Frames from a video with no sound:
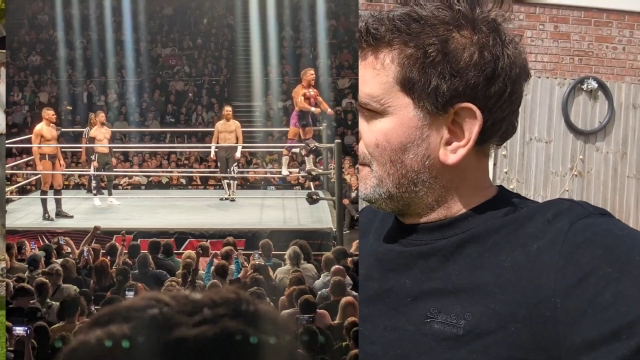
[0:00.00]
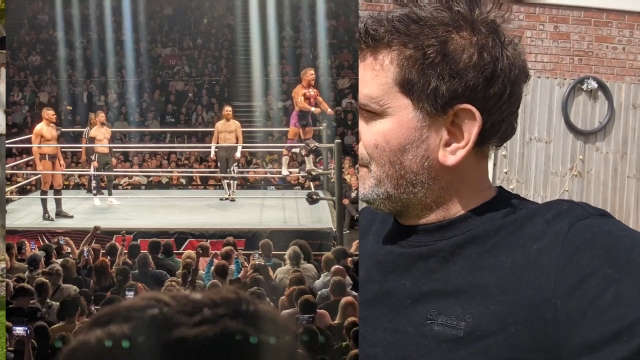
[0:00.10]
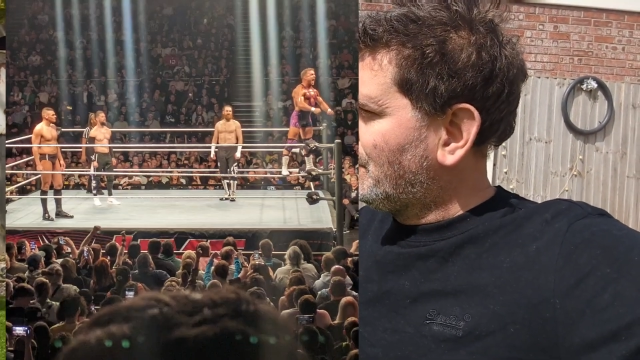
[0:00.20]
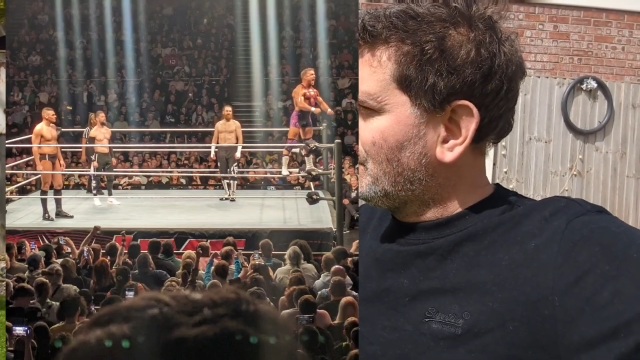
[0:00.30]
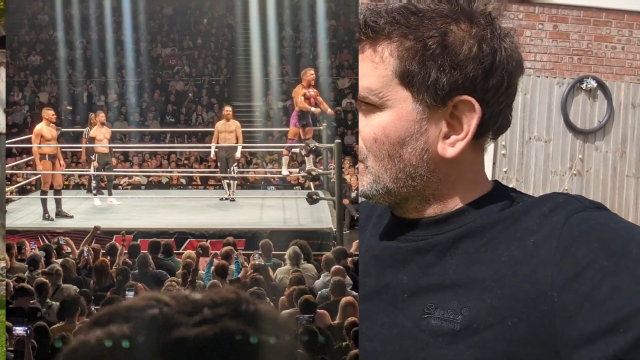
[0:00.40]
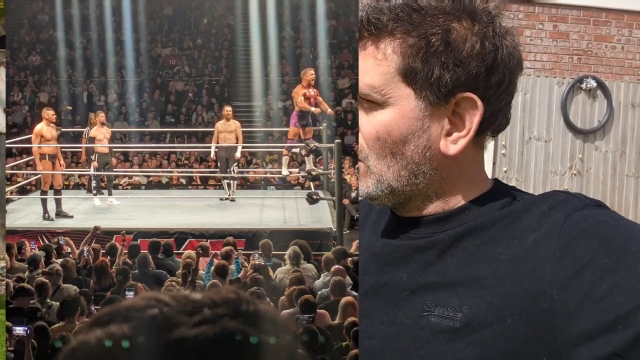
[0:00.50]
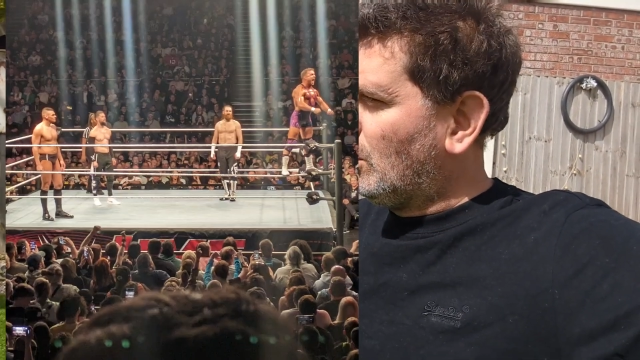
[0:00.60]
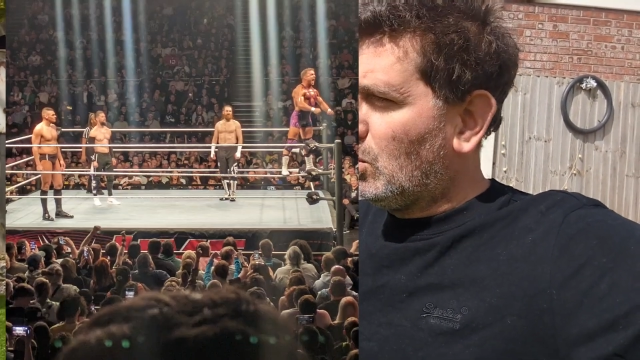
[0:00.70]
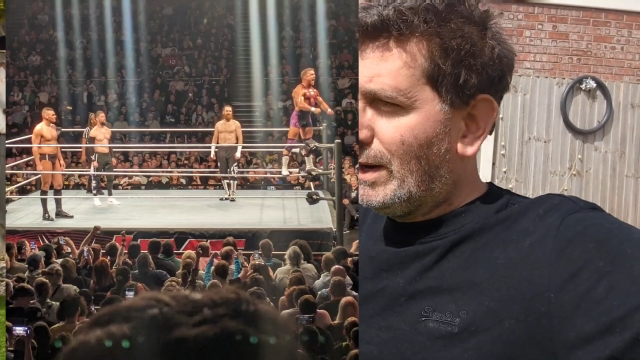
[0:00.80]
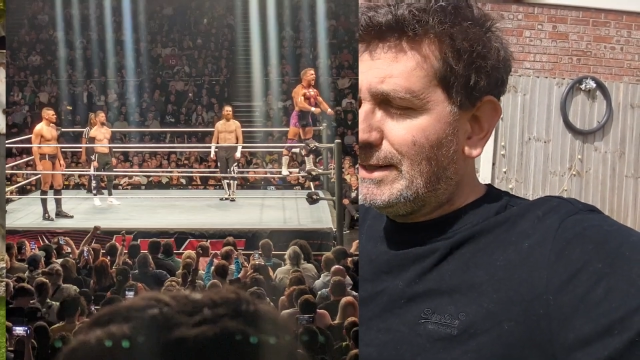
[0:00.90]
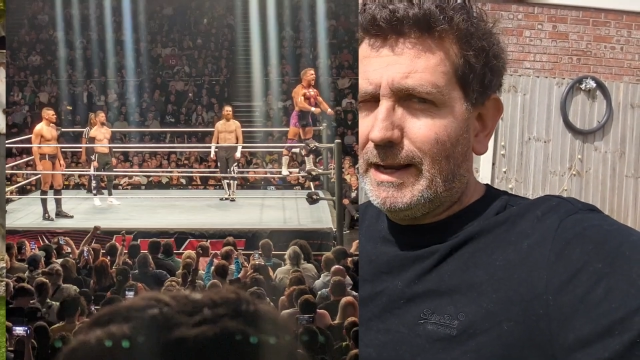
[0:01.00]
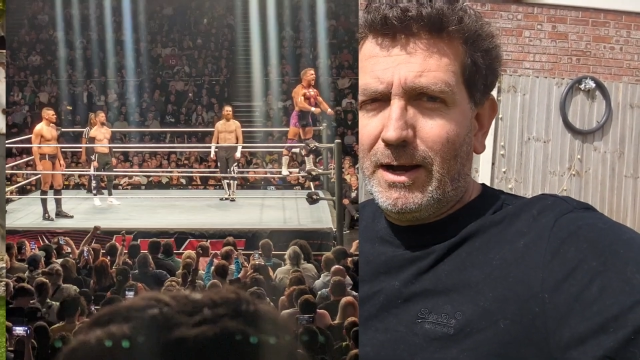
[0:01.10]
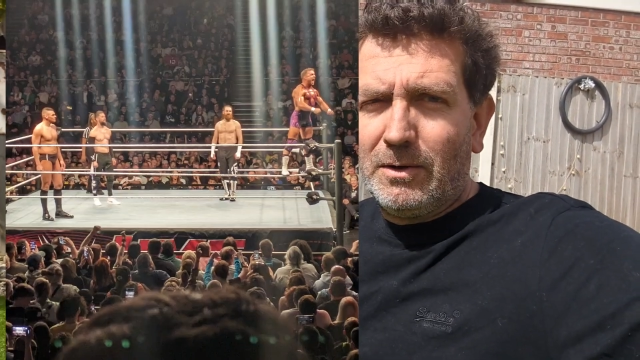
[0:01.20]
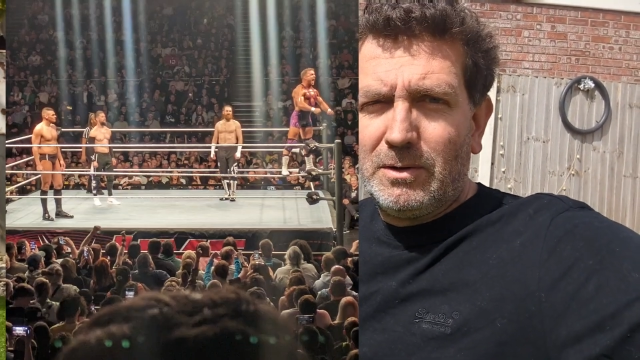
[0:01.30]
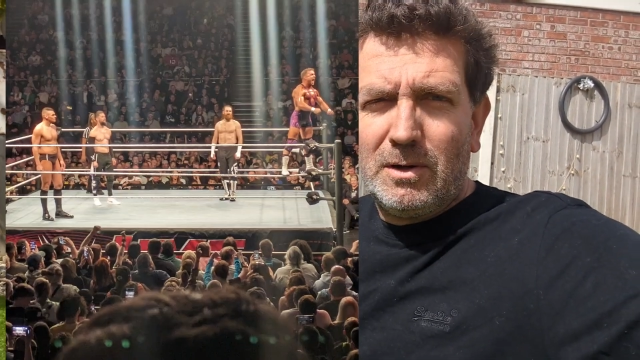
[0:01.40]
on my way
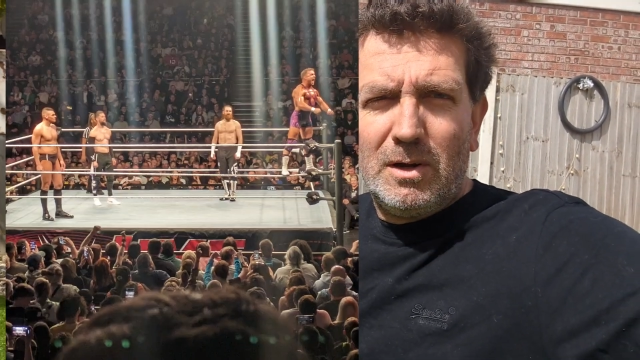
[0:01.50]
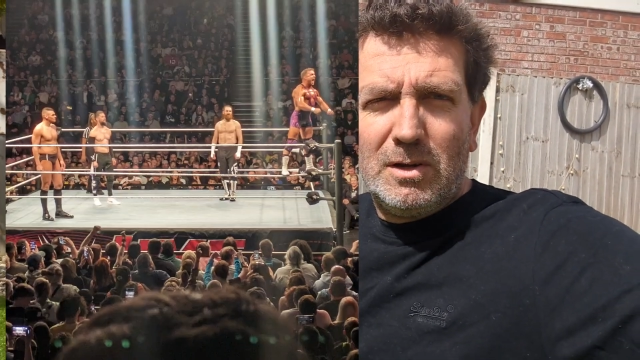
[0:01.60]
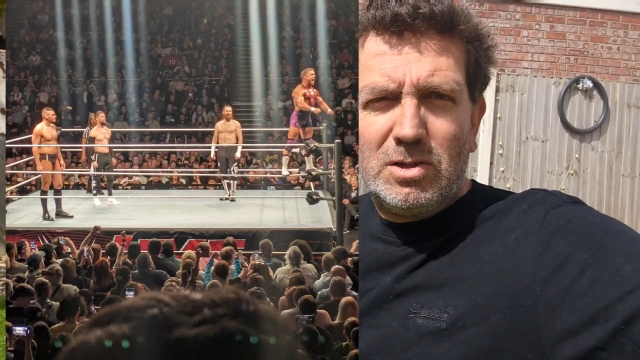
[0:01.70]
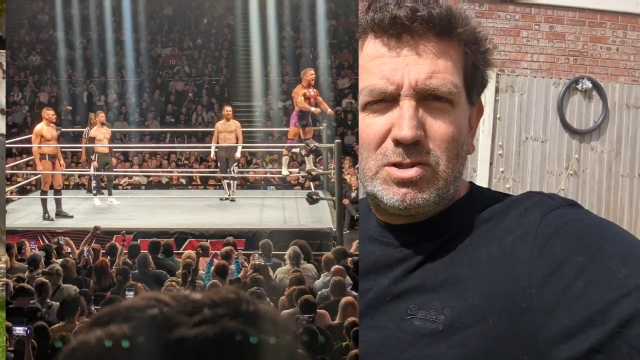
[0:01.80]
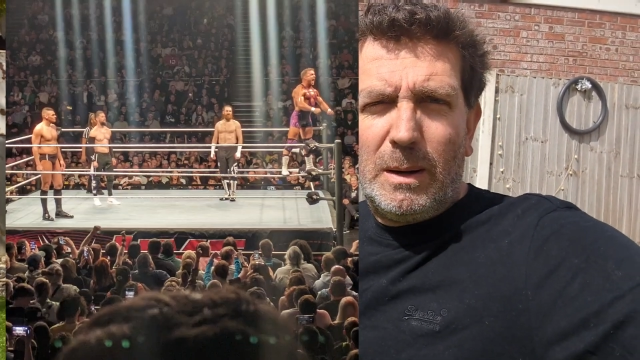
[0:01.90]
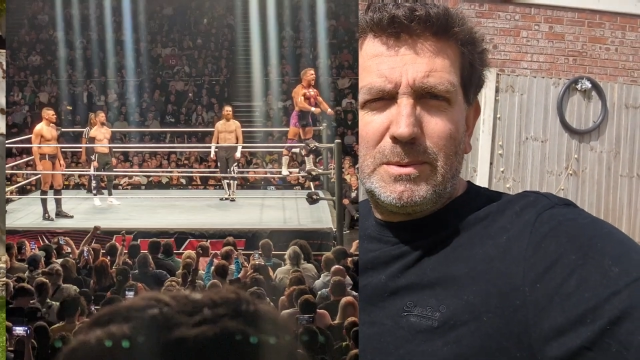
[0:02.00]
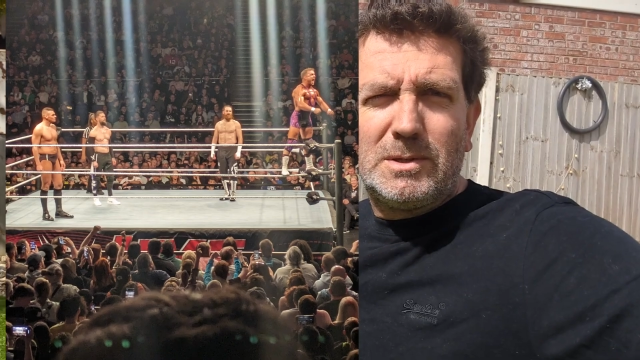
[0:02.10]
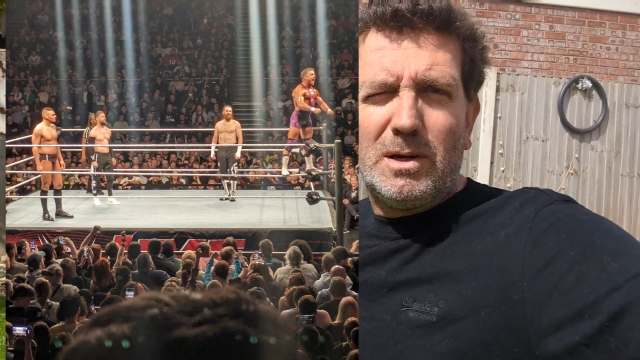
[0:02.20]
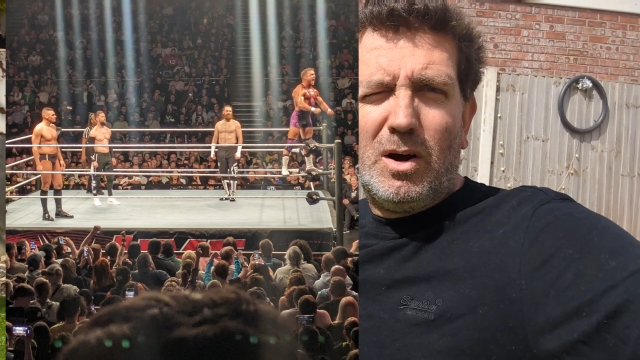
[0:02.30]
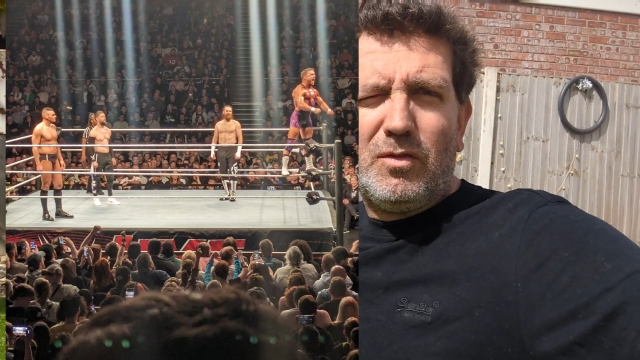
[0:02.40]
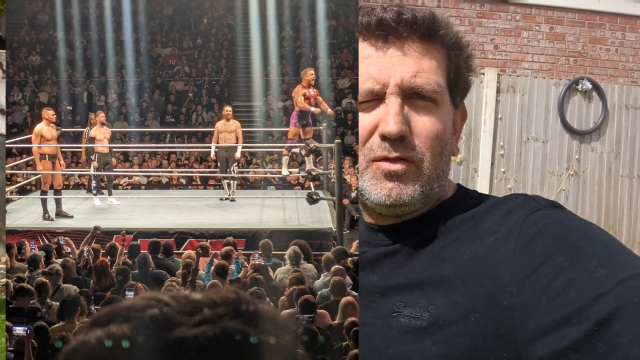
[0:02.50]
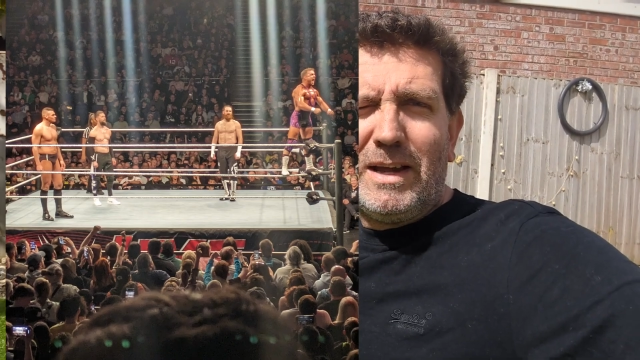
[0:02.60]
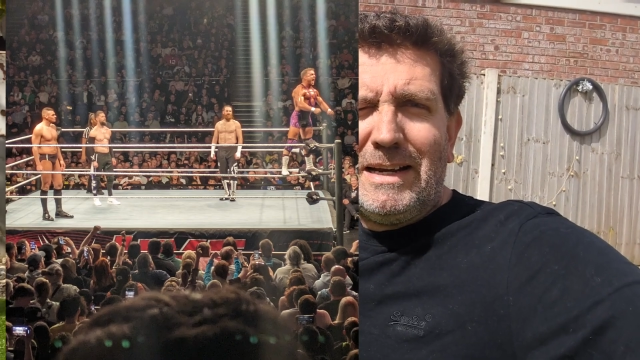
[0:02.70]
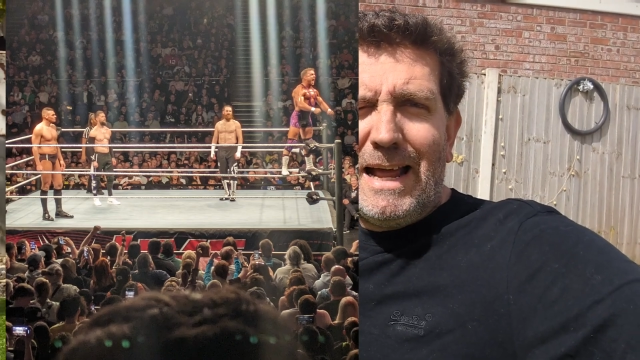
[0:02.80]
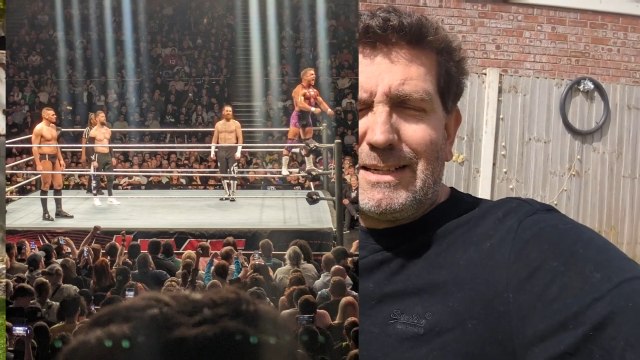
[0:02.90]
down, stopped off
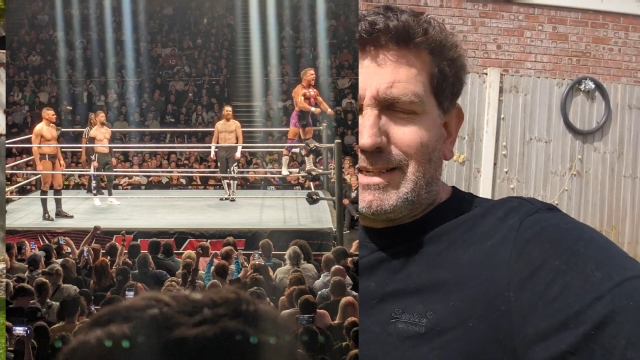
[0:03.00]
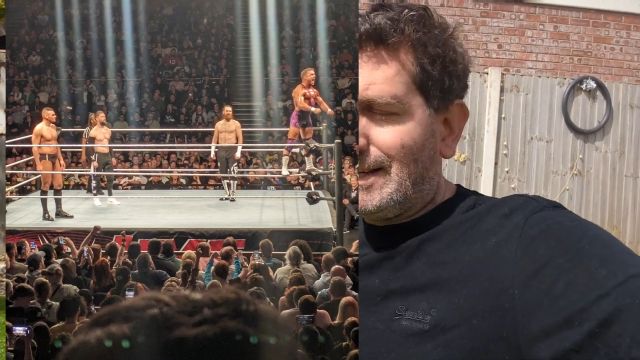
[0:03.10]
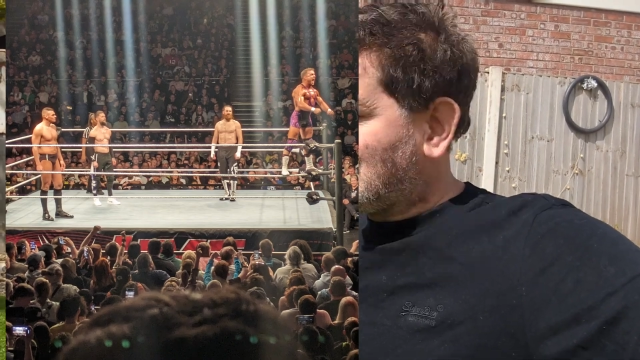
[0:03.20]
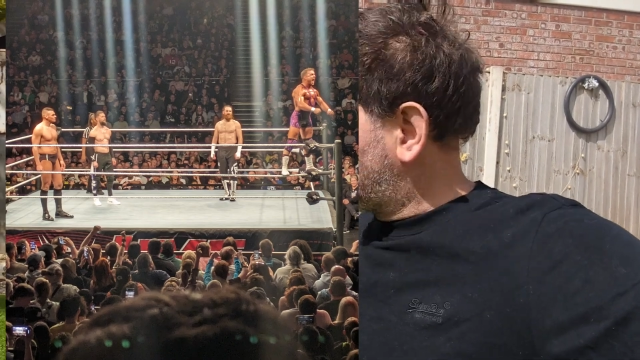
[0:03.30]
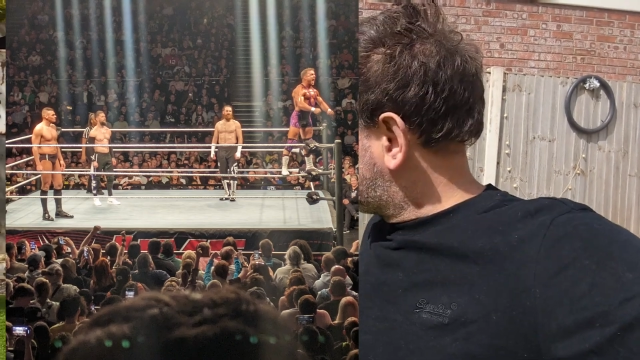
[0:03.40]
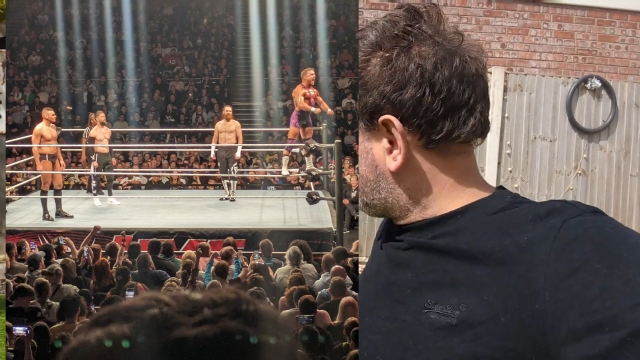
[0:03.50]
in Essex